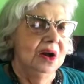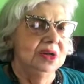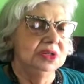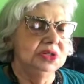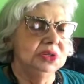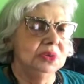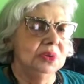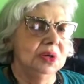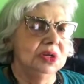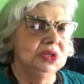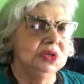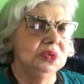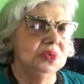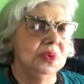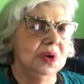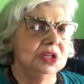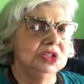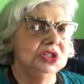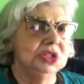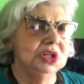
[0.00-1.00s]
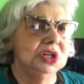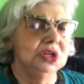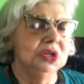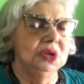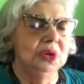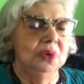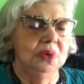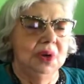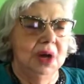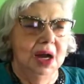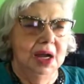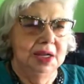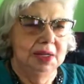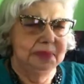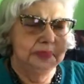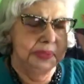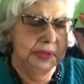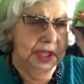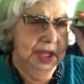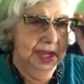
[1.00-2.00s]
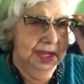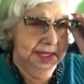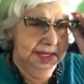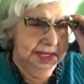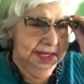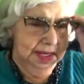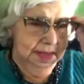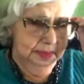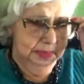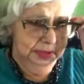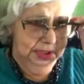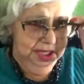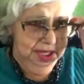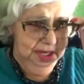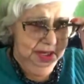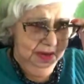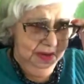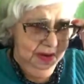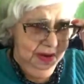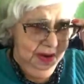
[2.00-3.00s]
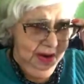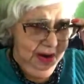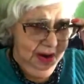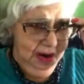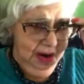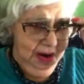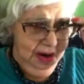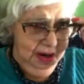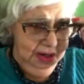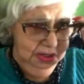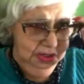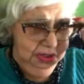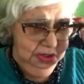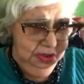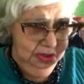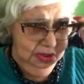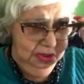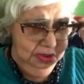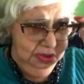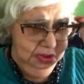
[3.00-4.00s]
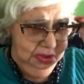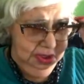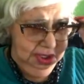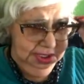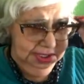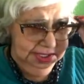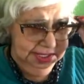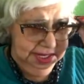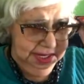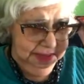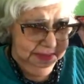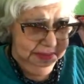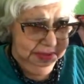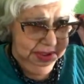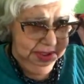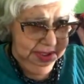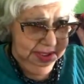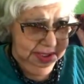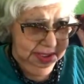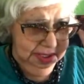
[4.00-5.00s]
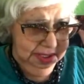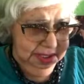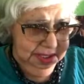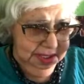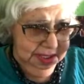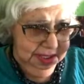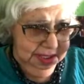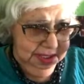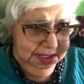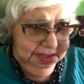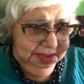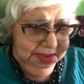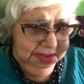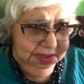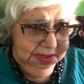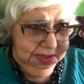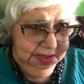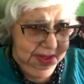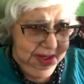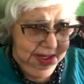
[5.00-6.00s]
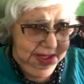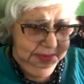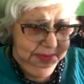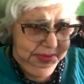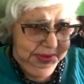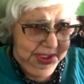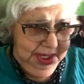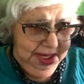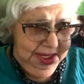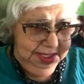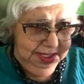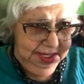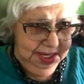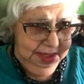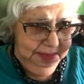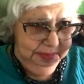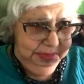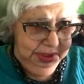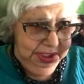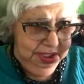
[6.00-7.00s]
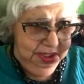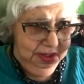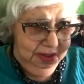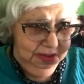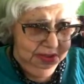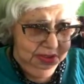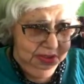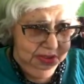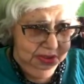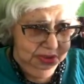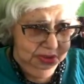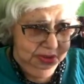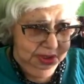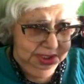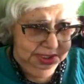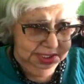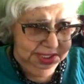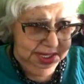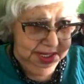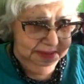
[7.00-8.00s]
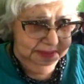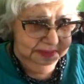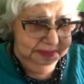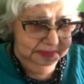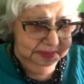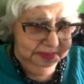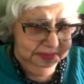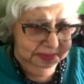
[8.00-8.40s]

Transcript: Also, I do want you to know unplanned company on your doorstep. Unplanned company on your doorstep.